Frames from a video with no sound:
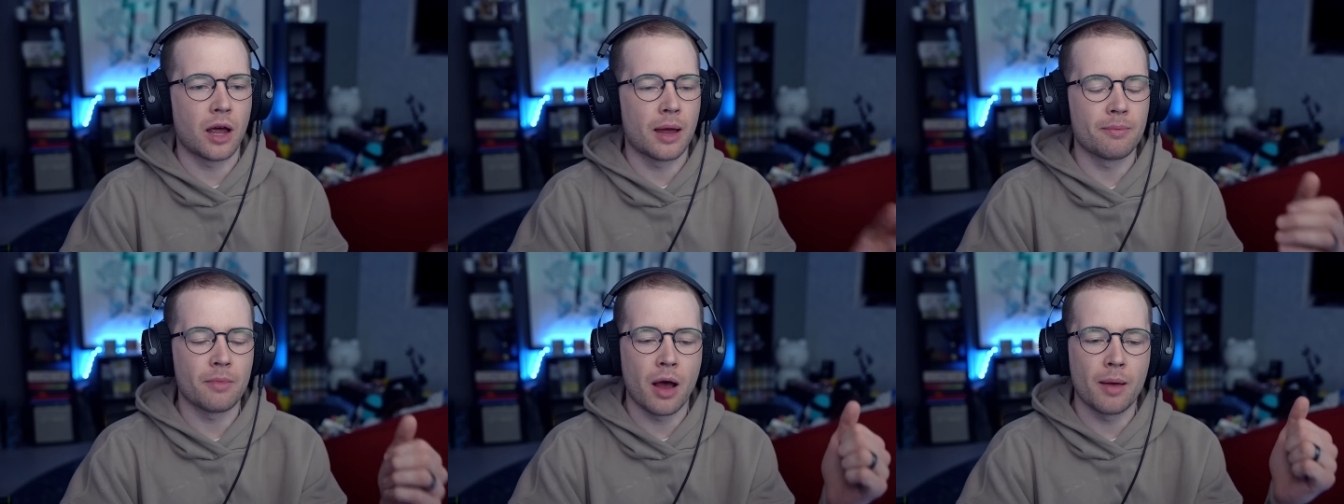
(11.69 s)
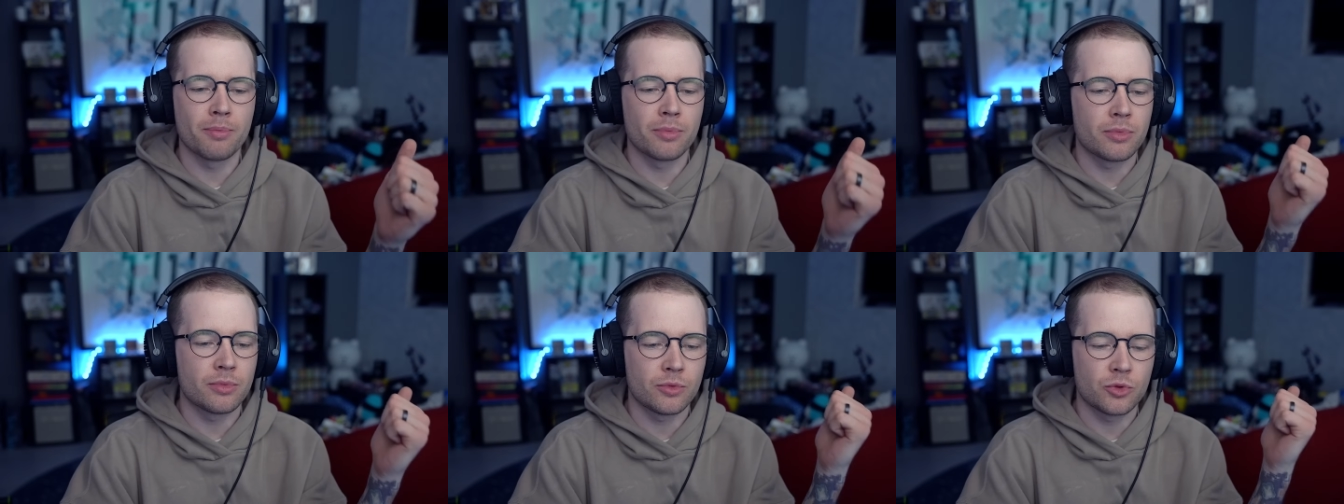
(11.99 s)

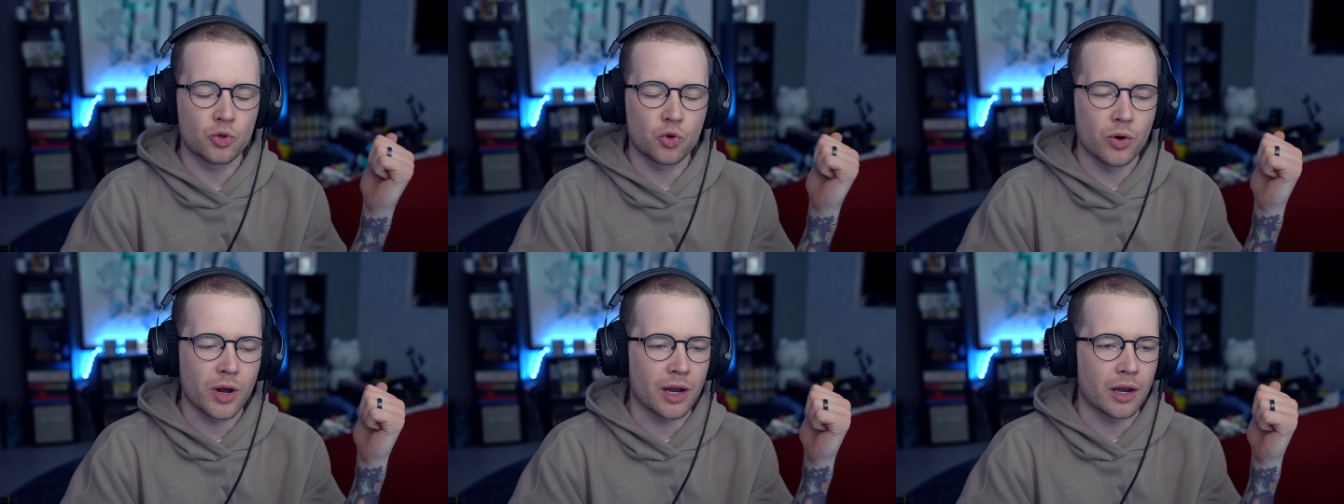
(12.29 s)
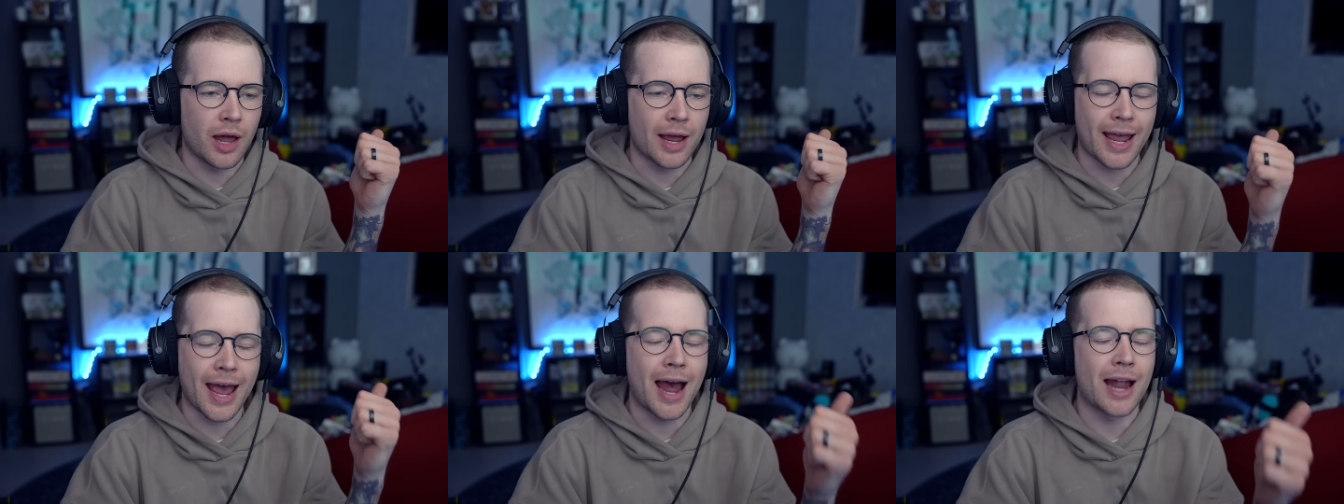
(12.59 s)
I'm
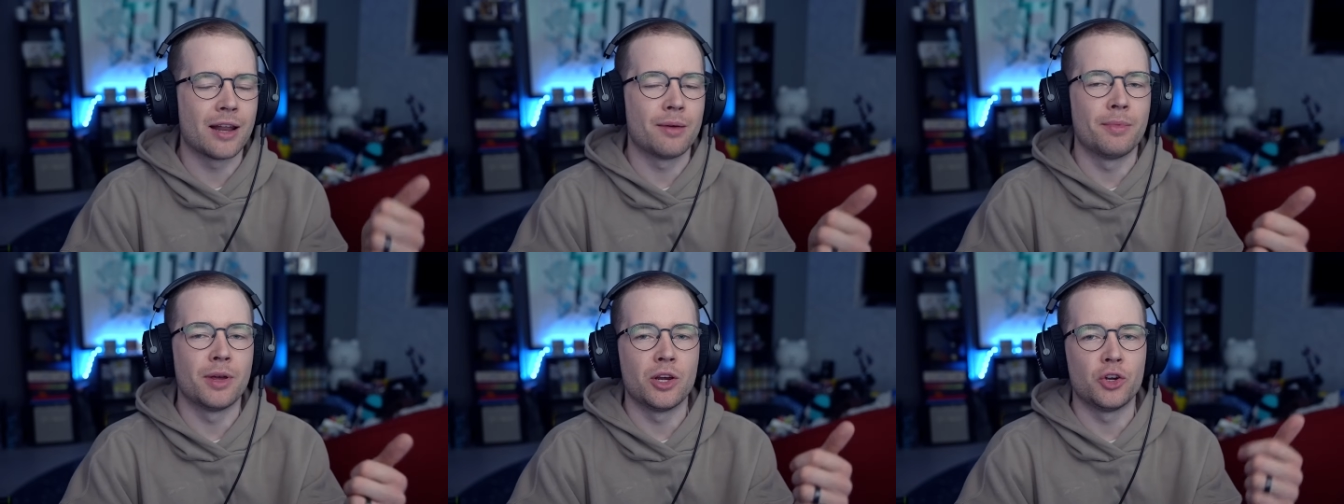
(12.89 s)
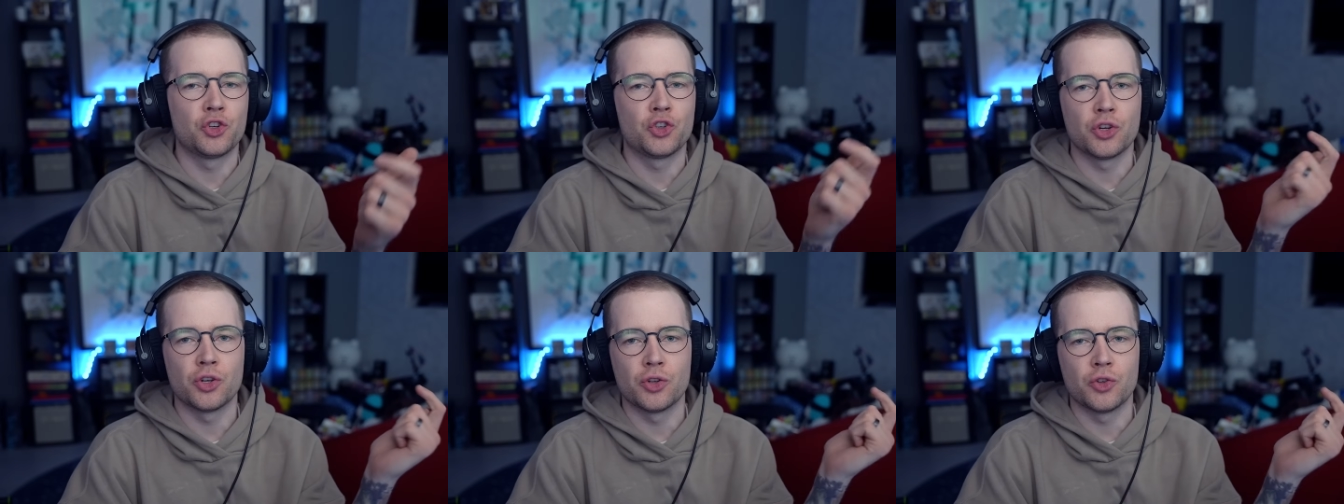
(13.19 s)
talking like
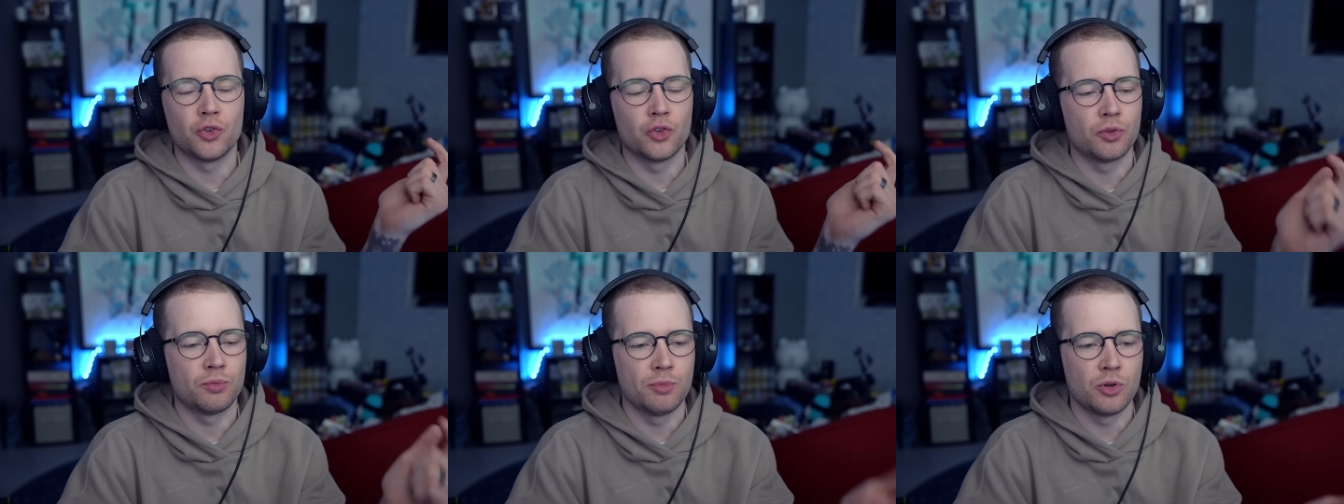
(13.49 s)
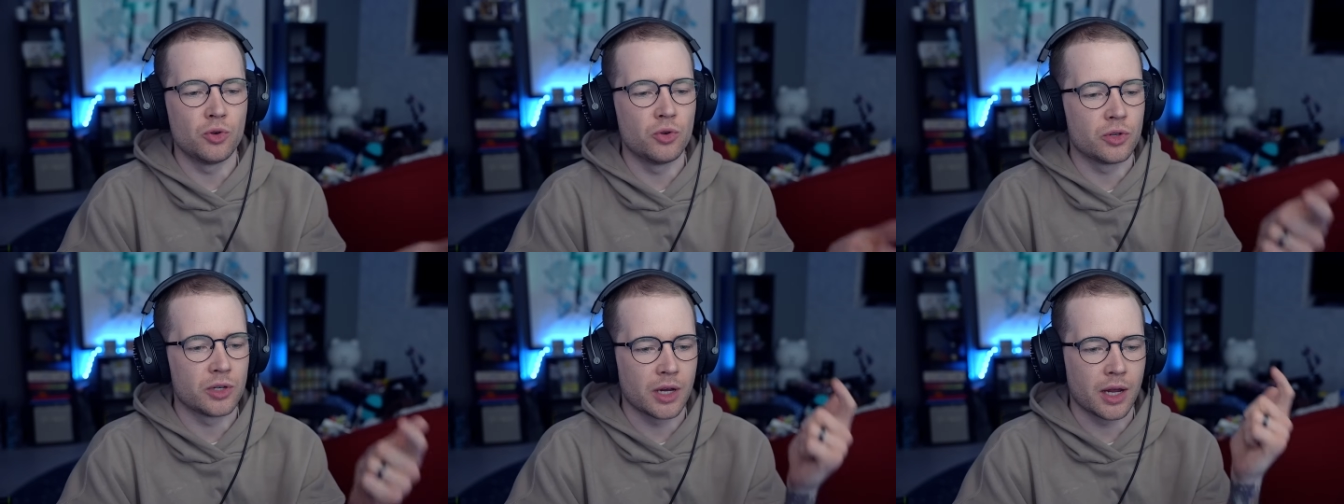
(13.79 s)
animations,
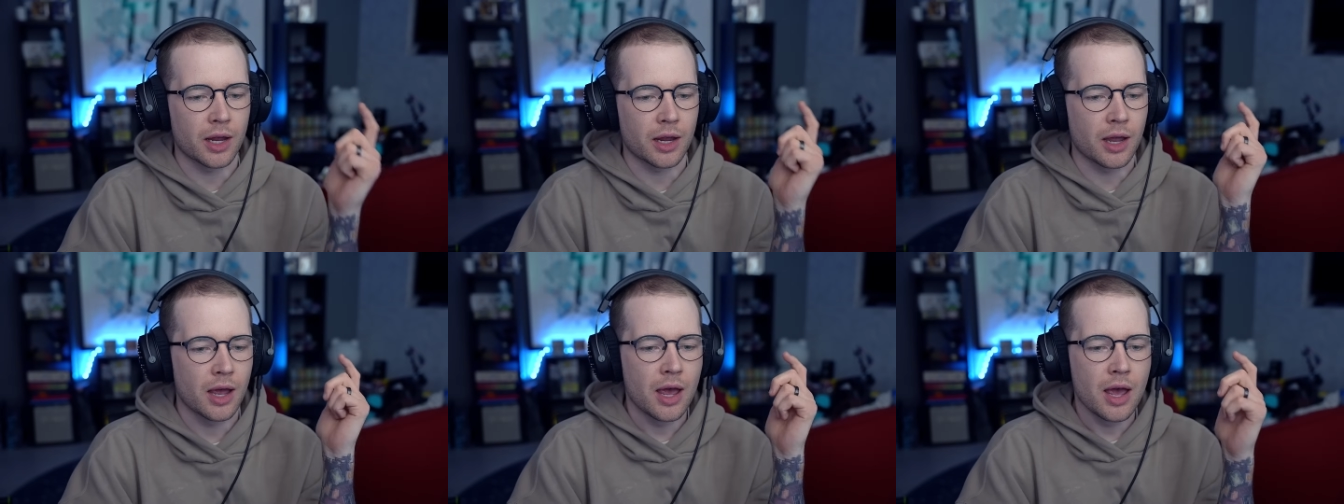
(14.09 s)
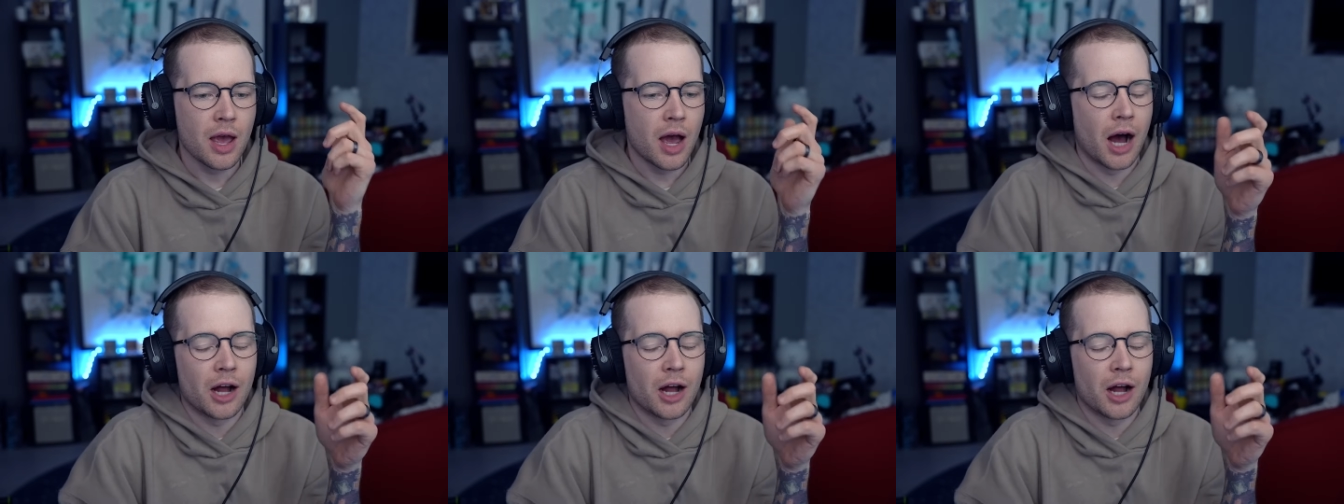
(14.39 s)
music.